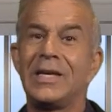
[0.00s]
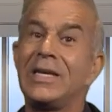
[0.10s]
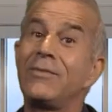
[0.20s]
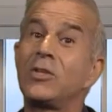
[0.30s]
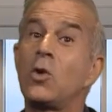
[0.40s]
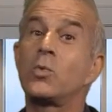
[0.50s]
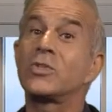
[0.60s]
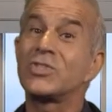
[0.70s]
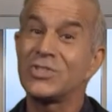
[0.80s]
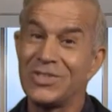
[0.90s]
Even though we're
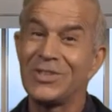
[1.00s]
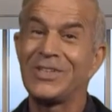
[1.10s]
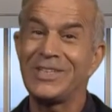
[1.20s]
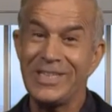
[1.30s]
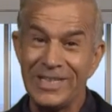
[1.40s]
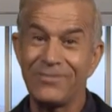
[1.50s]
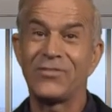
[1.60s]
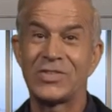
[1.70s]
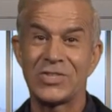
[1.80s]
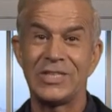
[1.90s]
still in the
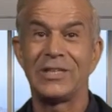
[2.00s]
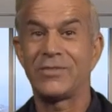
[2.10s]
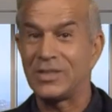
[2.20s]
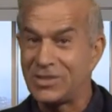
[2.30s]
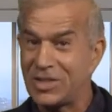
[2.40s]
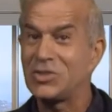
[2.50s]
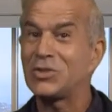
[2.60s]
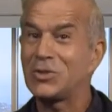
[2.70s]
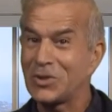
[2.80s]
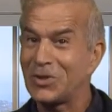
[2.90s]
infancy of the
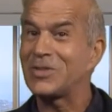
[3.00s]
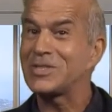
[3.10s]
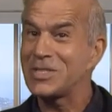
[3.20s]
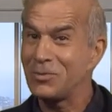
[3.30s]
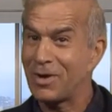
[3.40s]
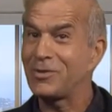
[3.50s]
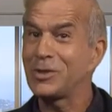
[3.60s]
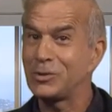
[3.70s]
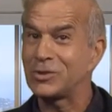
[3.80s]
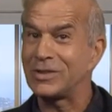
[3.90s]
digital currency
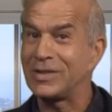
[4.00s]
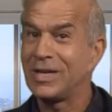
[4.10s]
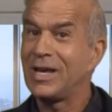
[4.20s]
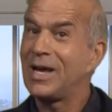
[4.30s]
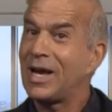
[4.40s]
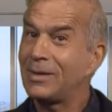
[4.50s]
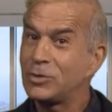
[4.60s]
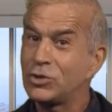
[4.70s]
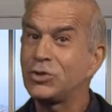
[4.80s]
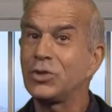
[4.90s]
revolution, I'm
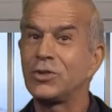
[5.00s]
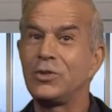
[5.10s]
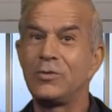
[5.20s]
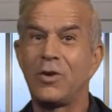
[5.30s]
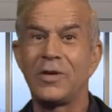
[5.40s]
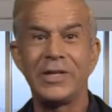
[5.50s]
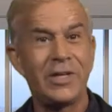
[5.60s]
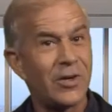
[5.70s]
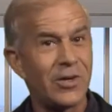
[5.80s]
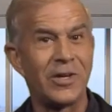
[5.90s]
sure you've already
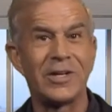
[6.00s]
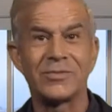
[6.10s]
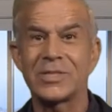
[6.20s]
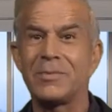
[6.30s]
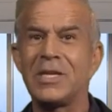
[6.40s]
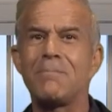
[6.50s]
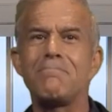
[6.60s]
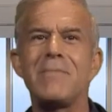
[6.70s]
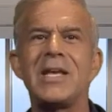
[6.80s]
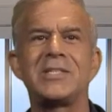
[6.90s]
heard of some of the
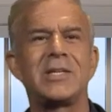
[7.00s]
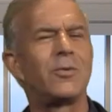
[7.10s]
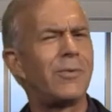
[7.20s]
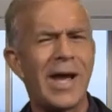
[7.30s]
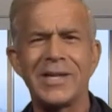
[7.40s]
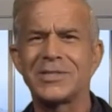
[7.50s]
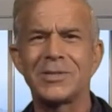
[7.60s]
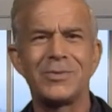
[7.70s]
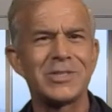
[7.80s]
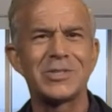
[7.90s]
amazing rags to
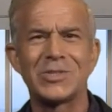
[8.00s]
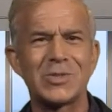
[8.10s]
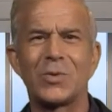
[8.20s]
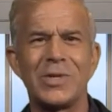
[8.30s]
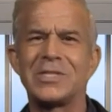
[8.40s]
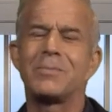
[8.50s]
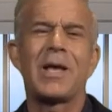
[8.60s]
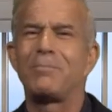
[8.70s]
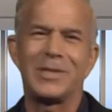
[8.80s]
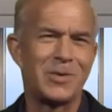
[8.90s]
riches stories
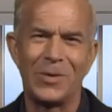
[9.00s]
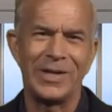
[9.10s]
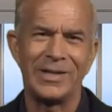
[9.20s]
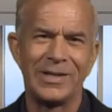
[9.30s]
about Bitcoin.